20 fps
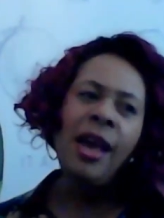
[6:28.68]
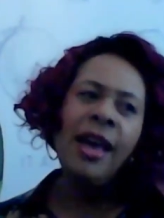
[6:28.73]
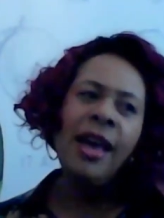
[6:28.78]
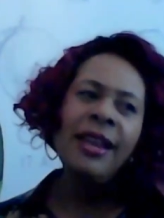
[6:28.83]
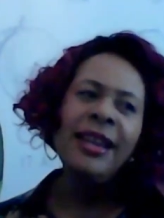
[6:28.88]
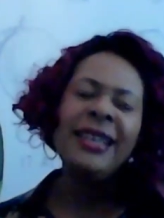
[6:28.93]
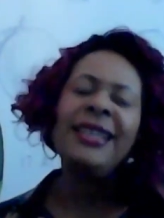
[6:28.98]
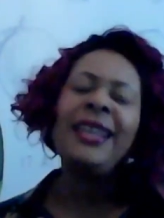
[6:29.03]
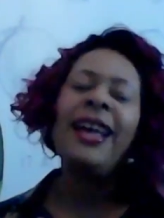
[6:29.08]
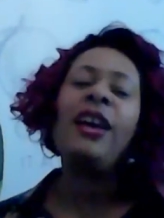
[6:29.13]

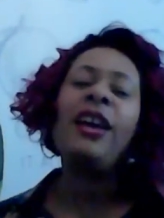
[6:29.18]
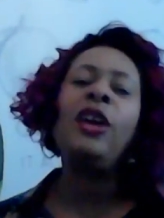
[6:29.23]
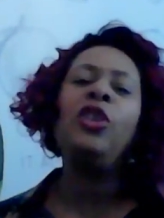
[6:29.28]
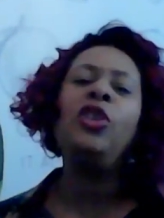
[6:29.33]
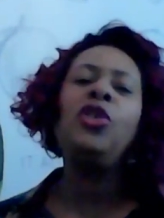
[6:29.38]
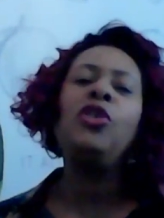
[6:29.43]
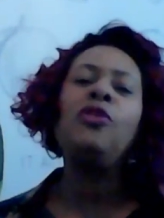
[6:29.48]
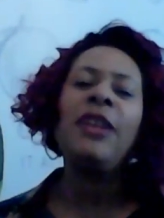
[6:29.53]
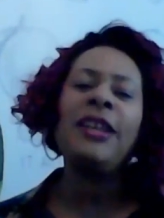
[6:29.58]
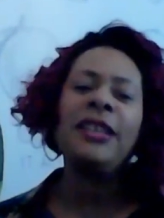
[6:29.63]
it's like a
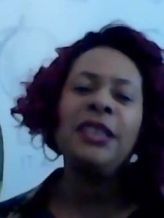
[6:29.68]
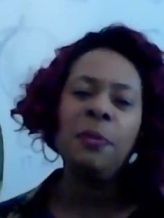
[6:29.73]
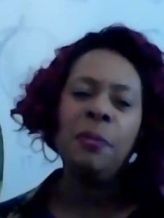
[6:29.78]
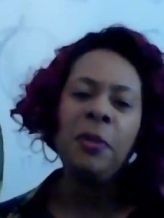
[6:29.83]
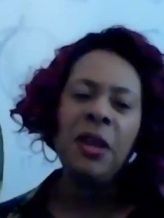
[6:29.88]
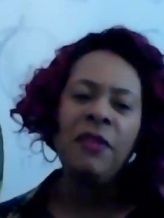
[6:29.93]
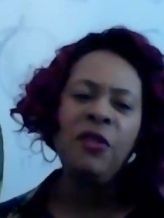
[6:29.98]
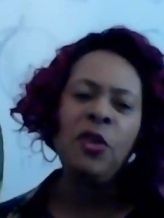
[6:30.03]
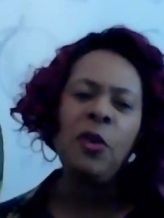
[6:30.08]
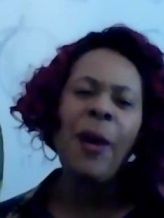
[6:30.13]
new
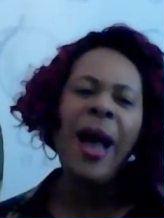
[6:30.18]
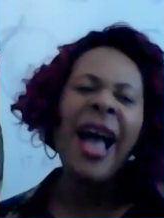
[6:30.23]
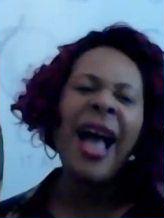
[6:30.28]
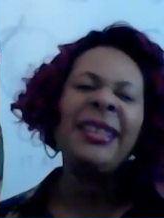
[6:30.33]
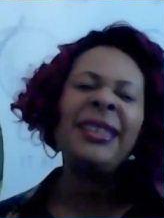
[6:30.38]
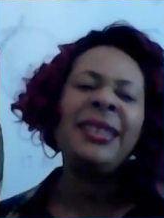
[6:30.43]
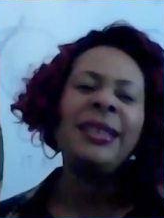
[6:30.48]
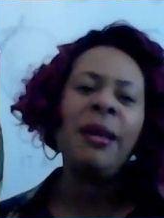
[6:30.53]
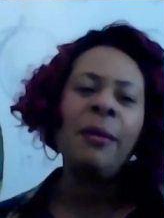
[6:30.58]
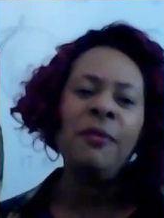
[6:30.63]
recipe. If you add
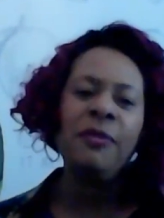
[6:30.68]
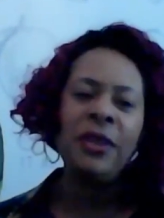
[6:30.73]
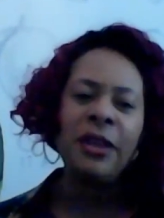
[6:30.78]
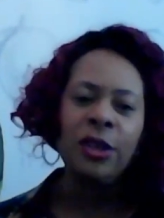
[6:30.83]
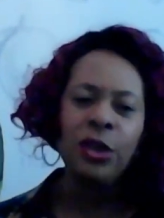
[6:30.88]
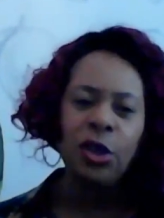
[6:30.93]
something